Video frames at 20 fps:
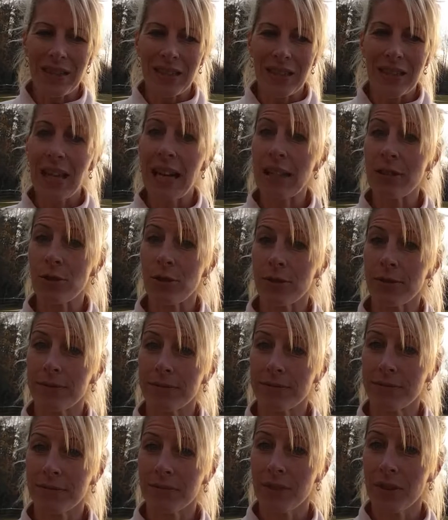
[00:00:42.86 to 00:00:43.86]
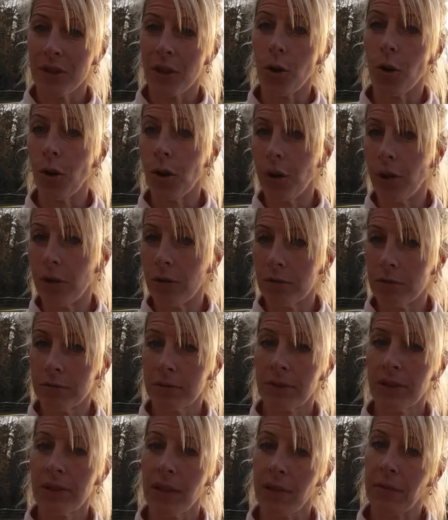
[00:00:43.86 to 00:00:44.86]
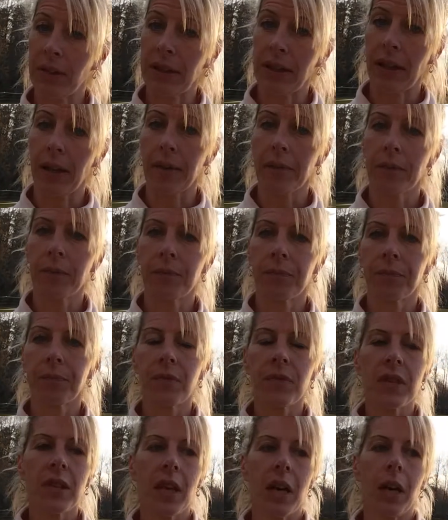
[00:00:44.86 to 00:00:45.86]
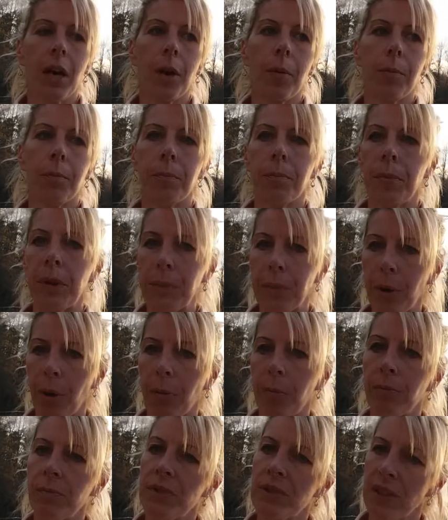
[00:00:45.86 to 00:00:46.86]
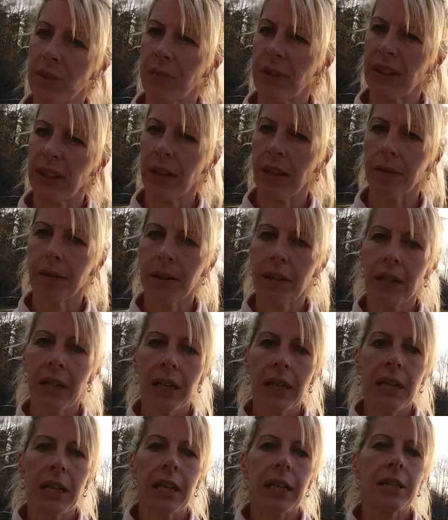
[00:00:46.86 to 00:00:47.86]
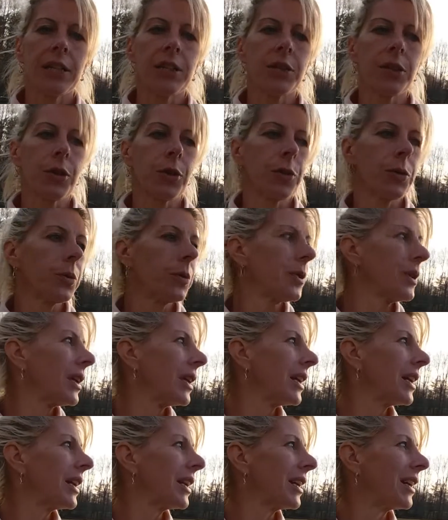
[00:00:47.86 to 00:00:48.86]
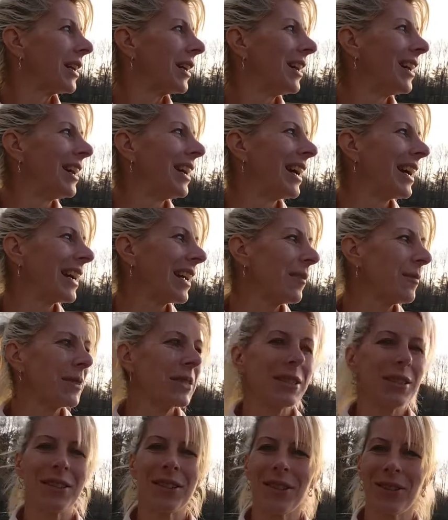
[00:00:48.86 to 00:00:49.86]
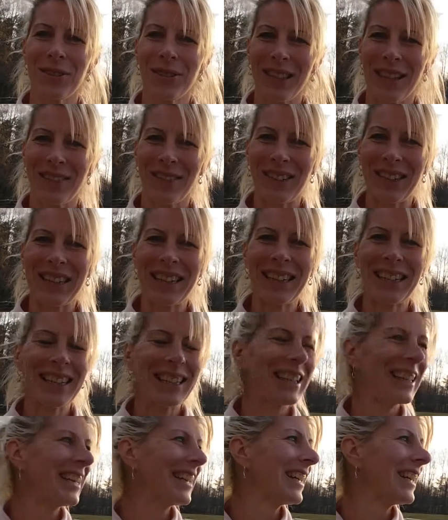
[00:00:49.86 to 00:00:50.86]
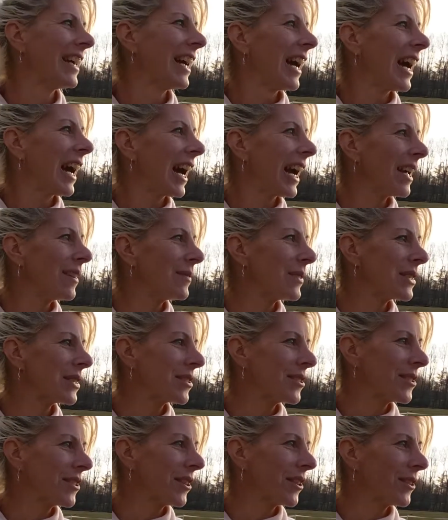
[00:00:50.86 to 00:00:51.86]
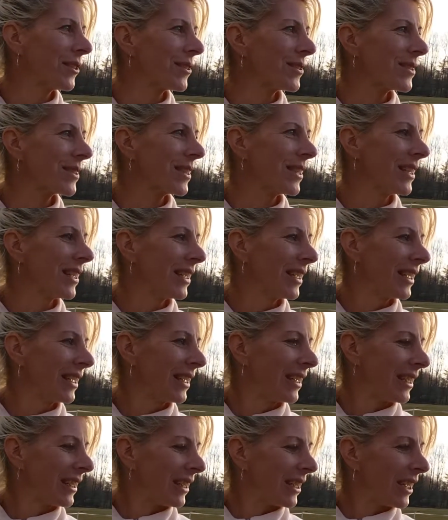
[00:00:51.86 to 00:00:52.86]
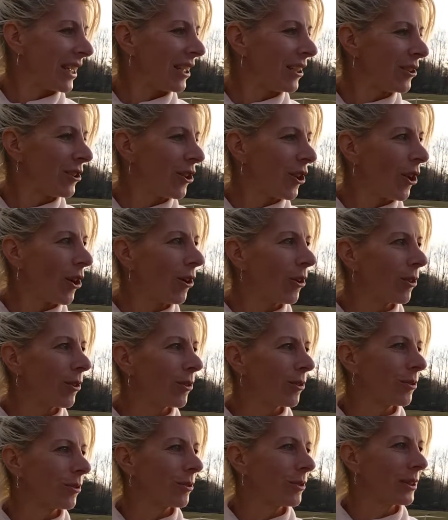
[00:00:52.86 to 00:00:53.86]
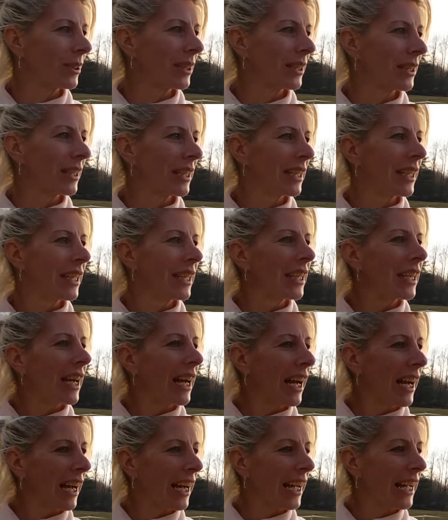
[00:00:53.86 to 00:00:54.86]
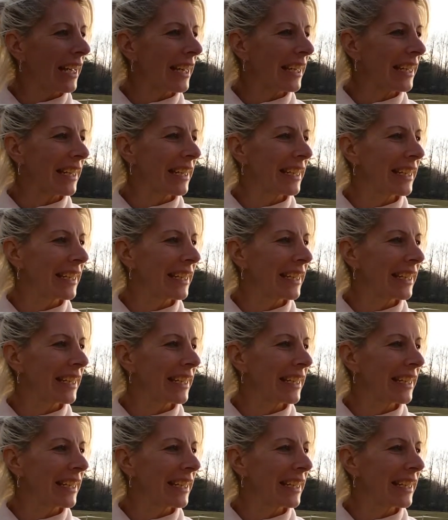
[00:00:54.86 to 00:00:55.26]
natural oil, stuff like that, beet pulp, stuff like that. So I got Mr. Nose coming. Hi, Mr. Nose. Hello. Hi.